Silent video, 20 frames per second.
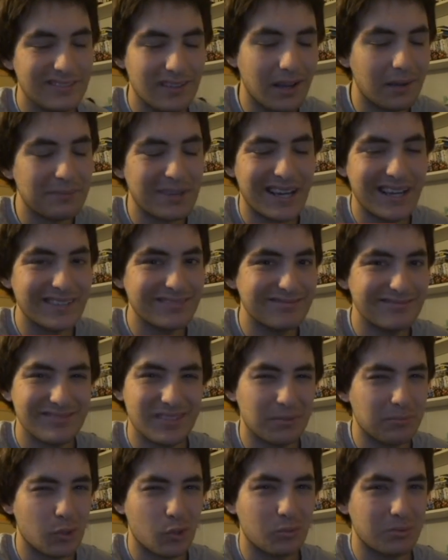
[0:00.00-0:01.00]
I'm not
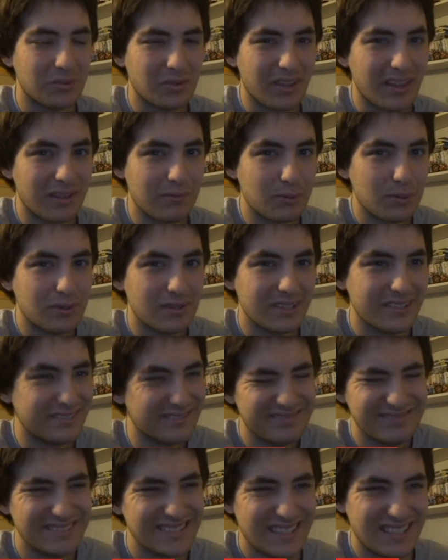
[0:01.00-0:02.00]
a mobile gamer. It,
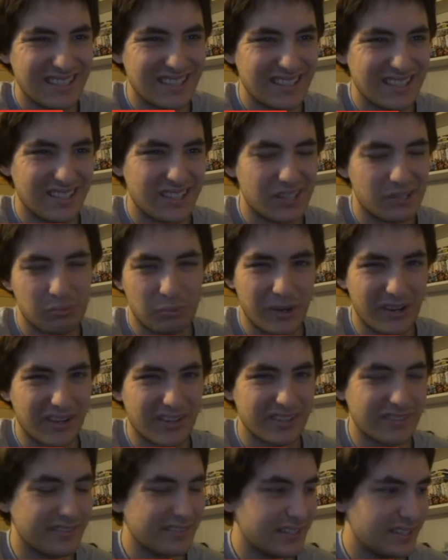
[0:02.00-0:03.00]
it's
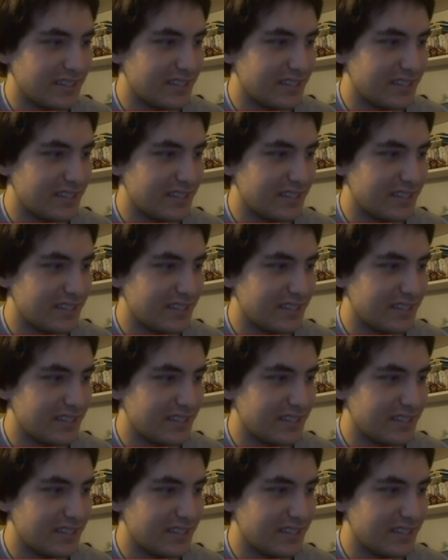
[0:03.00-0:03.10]
weird.